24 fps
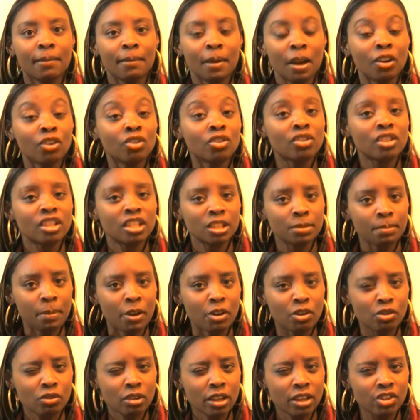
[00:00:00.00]
under the
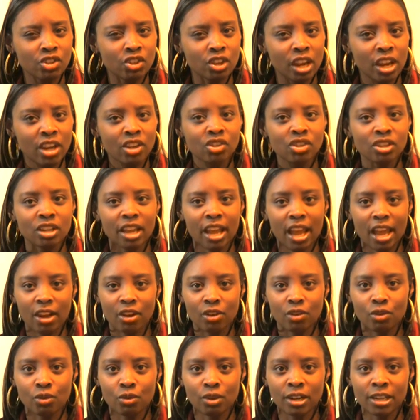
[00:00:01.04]
special education
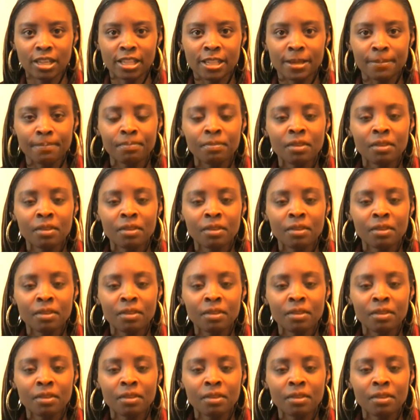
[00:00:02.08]
categories.